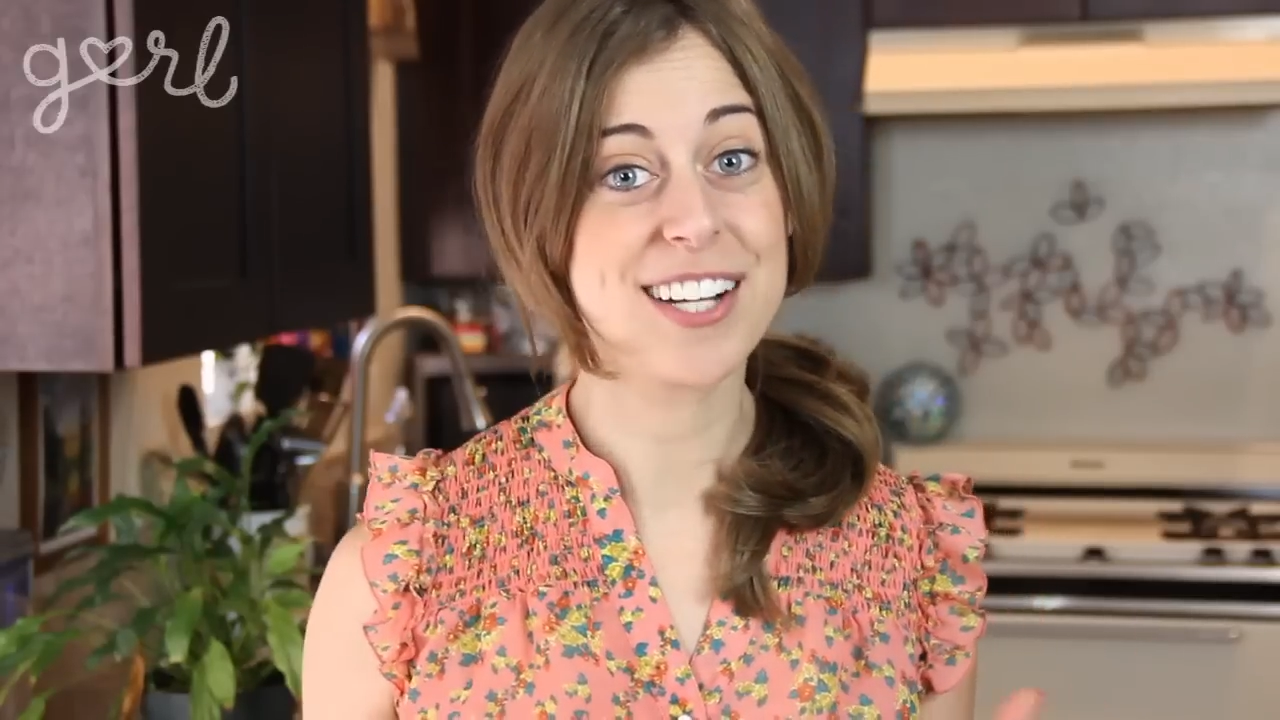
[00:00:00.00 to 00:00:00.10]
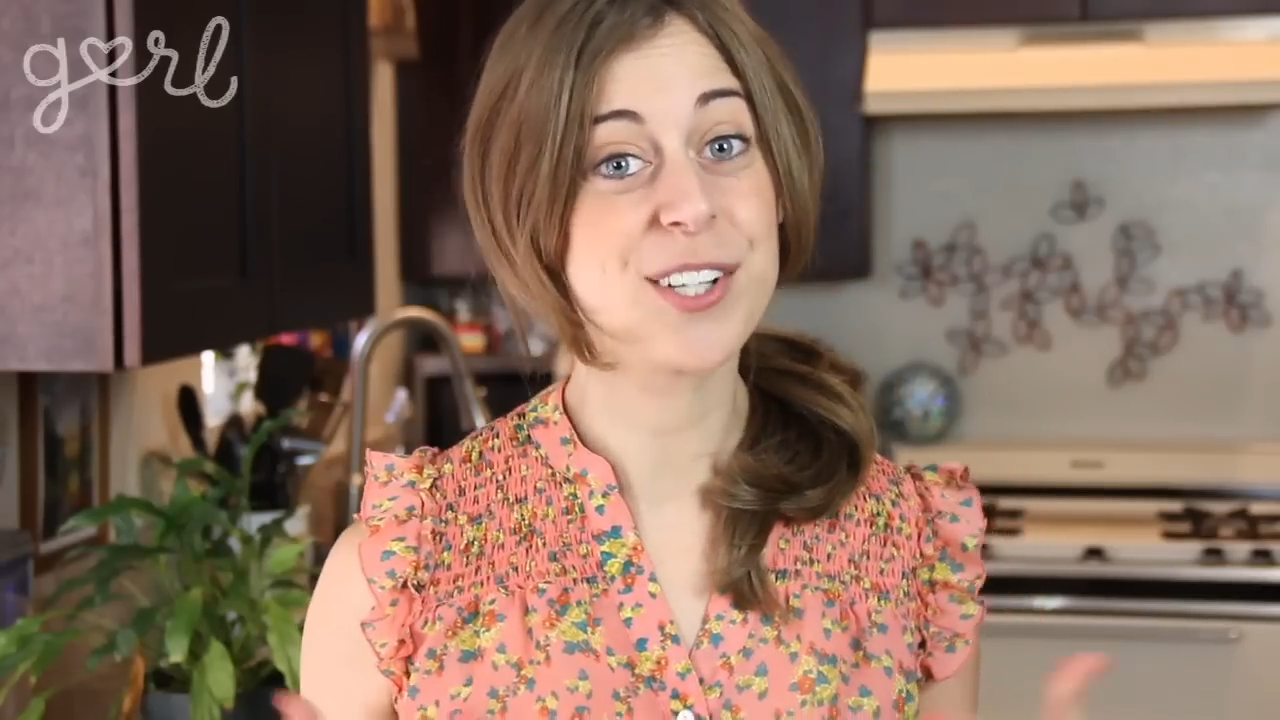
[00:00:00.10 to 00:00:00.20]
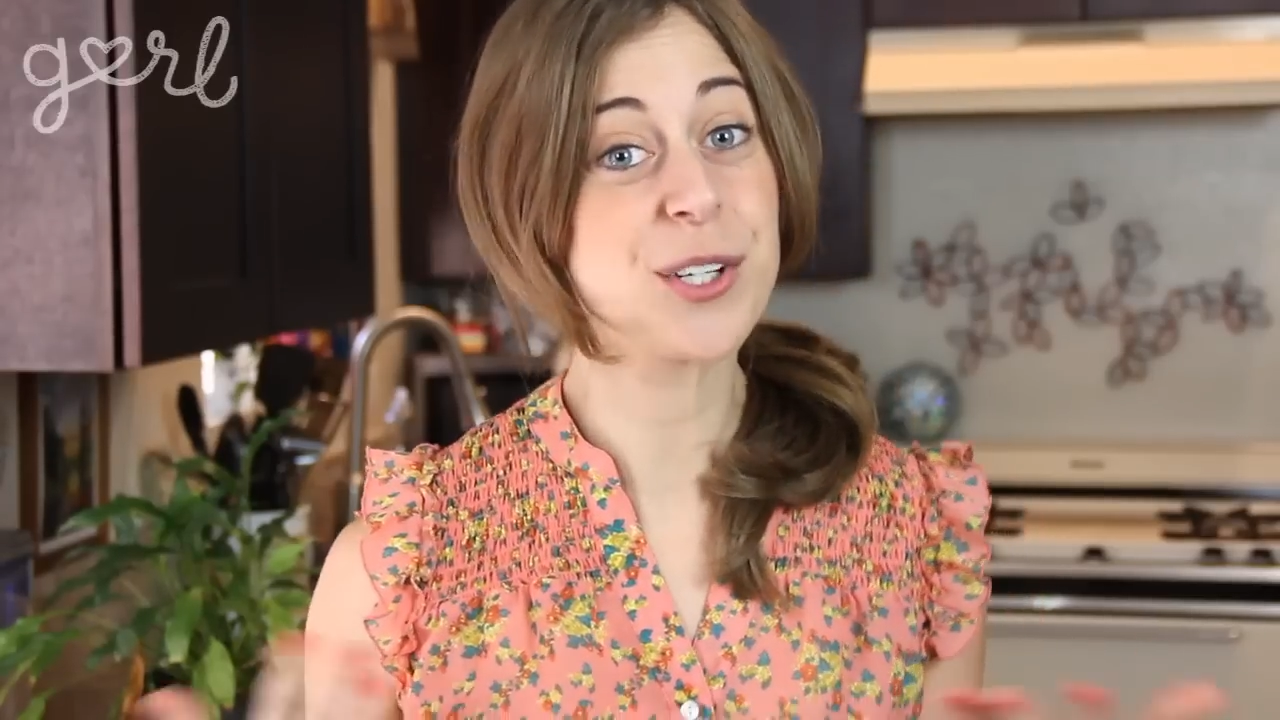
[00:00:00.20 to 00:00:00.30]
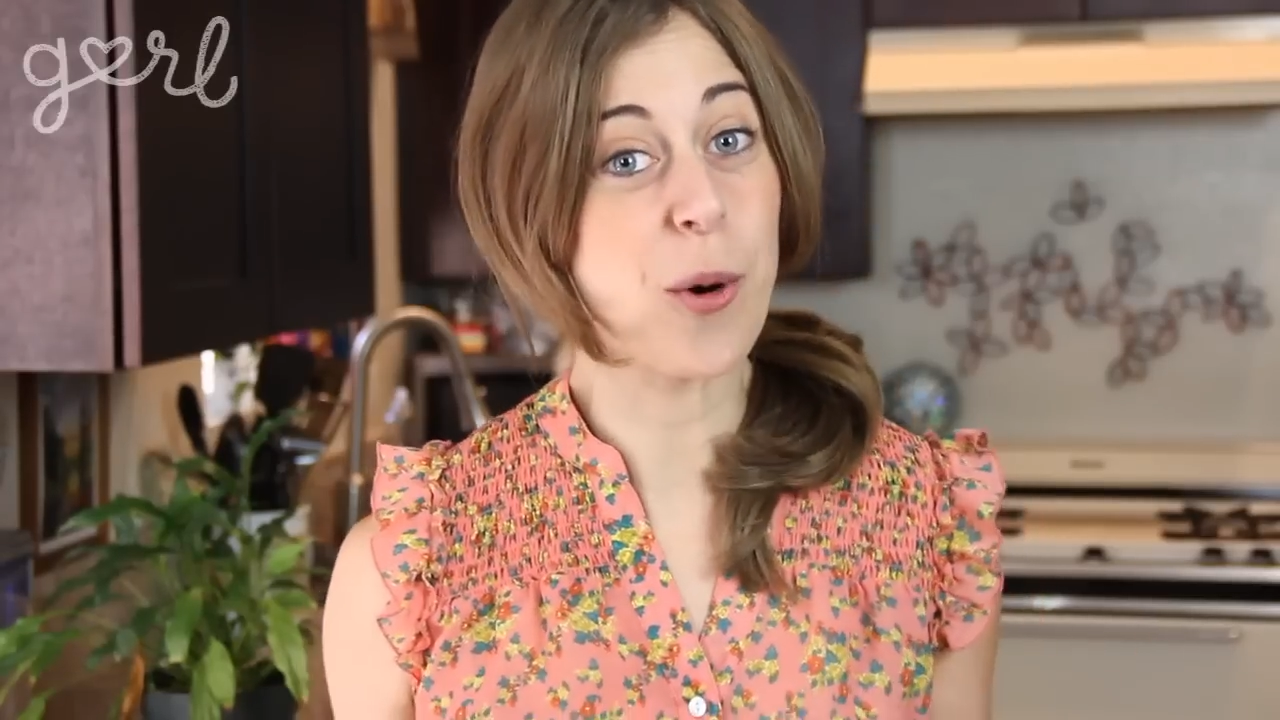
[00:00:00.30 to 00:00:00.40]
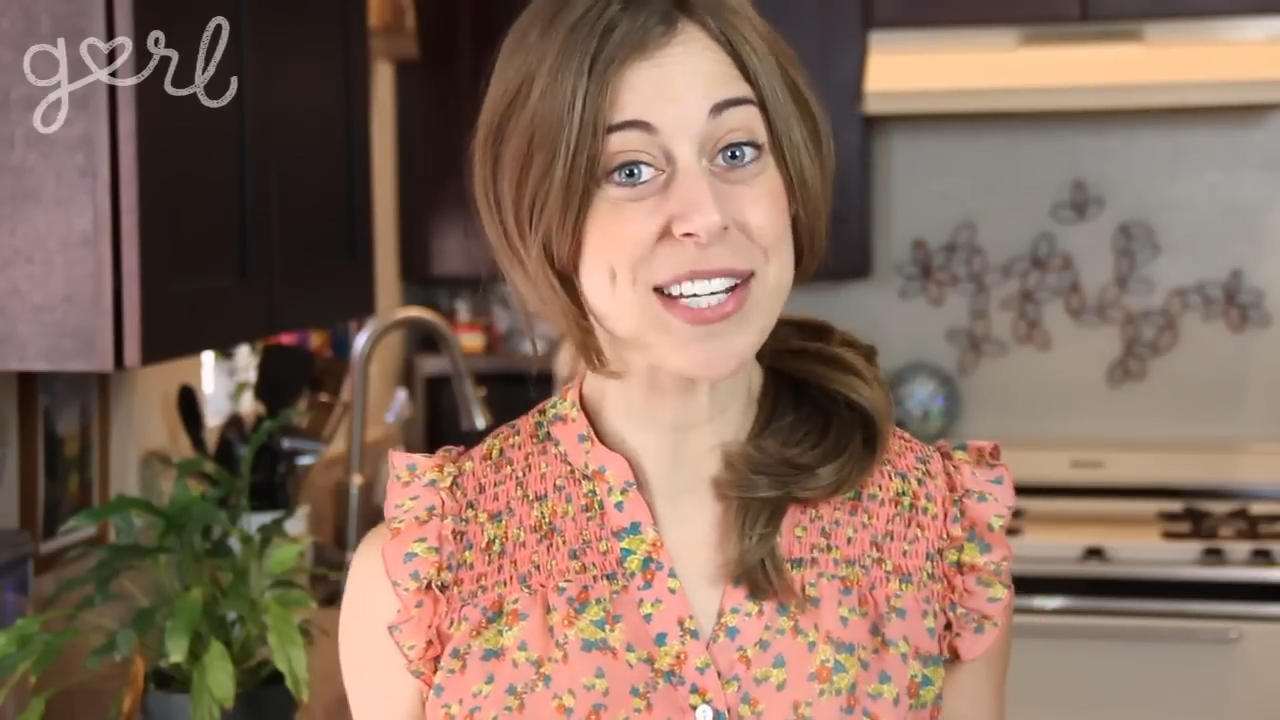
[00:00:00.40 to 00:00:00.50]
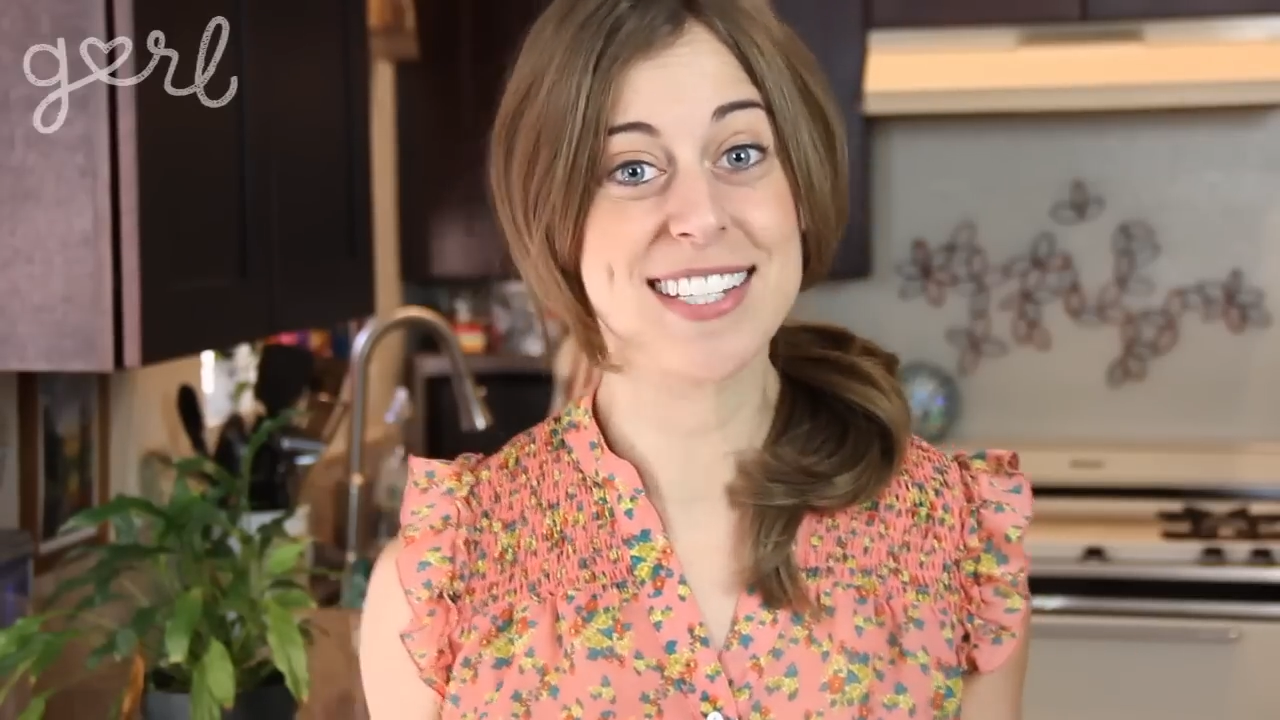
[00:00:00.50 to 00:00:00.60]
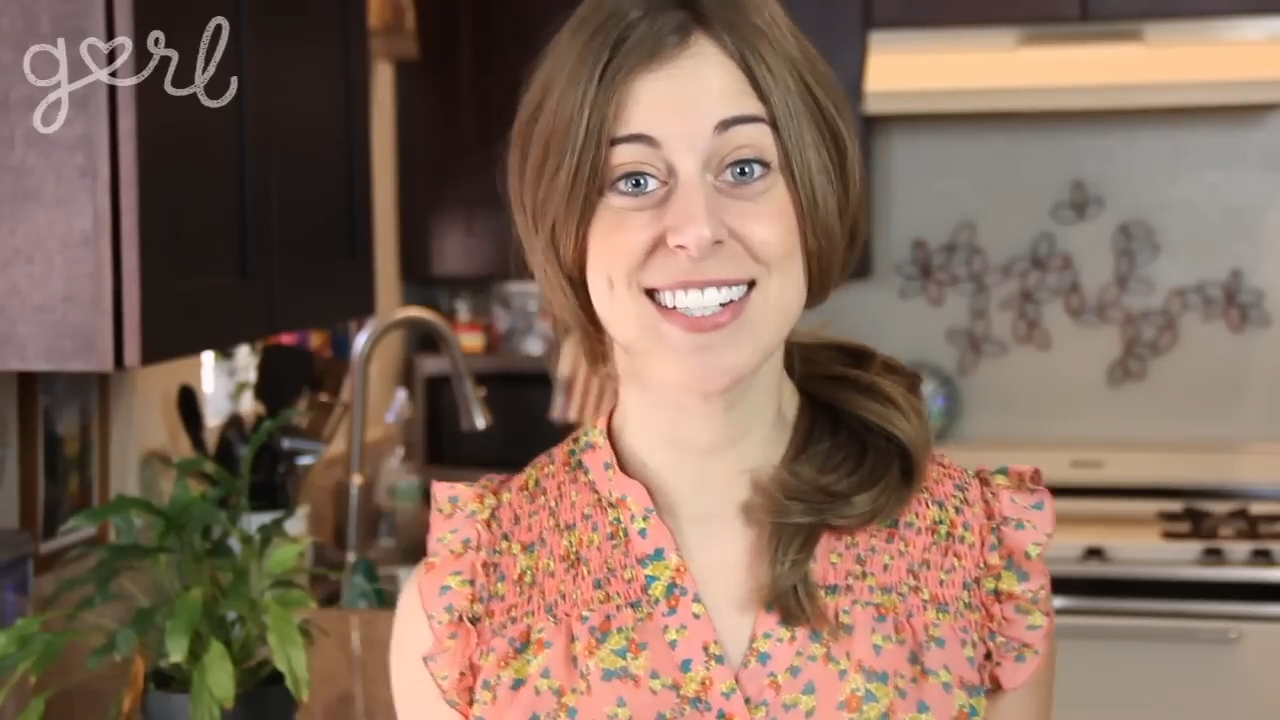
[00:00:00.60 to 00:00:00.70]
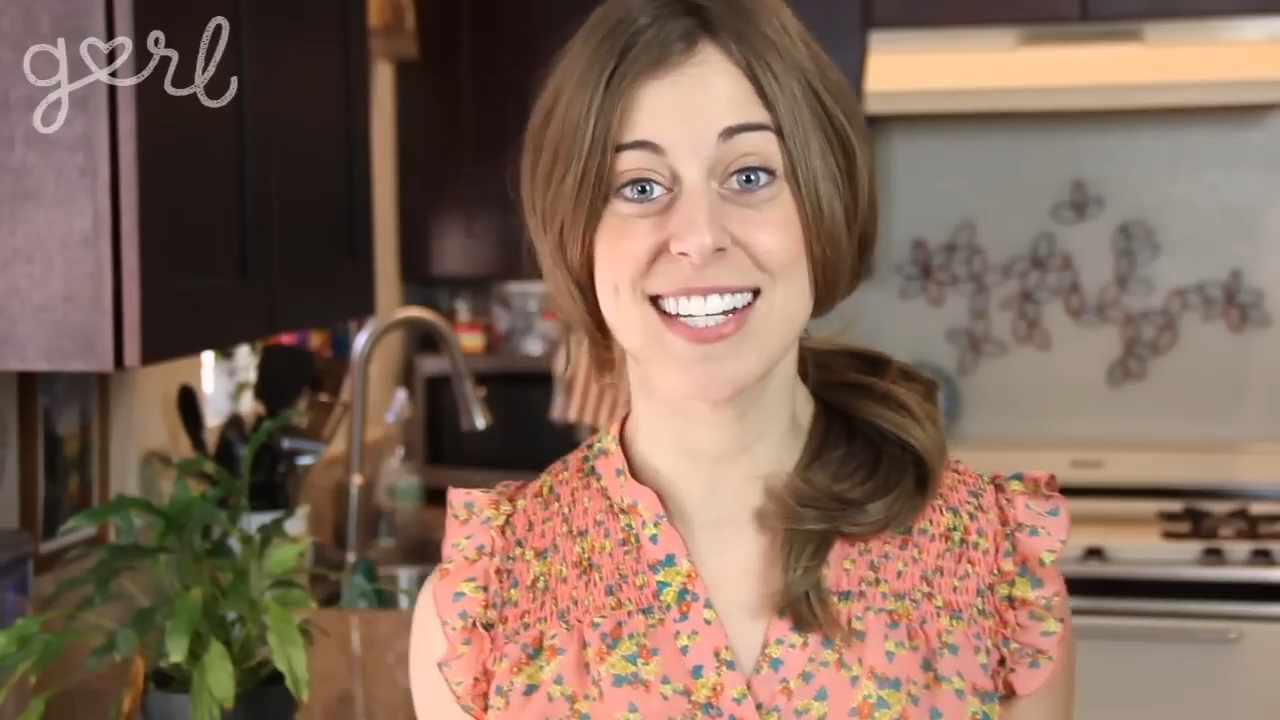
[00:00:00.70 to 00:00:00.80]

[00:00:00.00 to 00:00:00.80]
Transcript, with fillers: you're going to